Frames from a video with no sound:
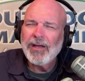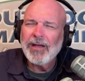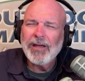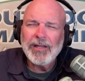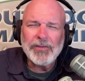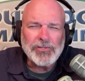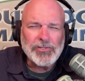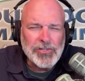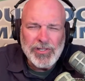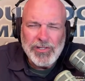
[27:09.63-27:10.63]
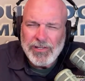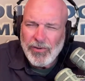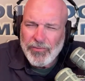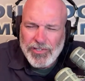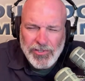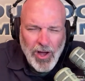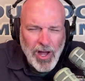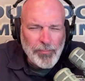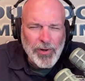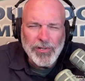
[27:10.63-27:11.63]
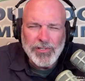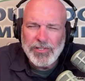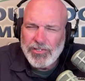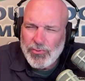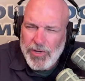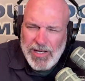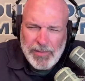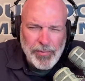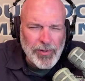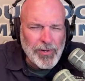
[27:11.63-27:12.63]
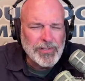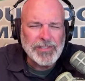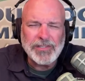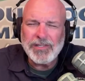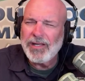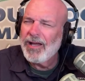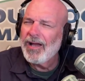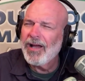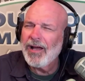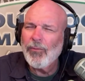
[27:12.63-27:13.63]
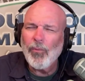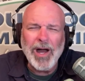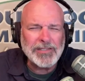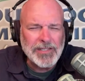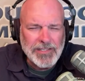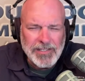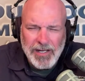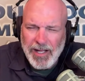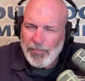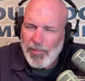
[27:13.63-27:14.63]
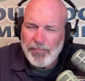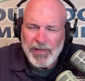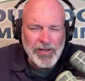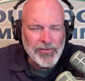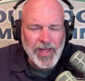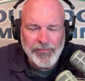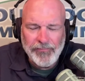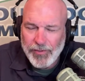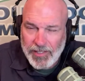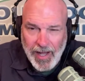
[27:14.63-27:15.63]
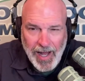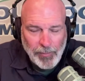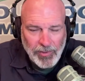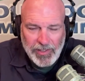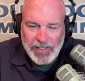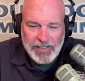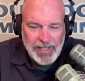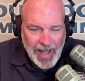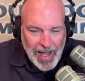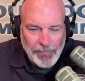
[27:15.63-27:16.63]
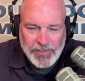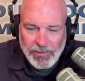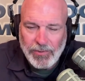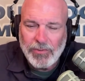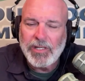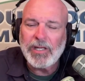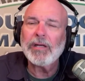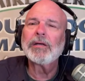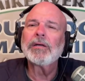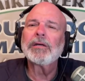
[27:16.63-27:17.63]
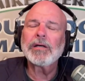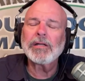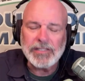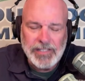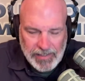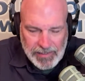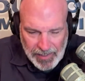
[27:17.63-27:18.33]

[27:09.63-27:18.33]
the, the you know the songbirds, the Tweety birds, uh, watch the sun come up and hear that first gobble. It is absolutely addicting.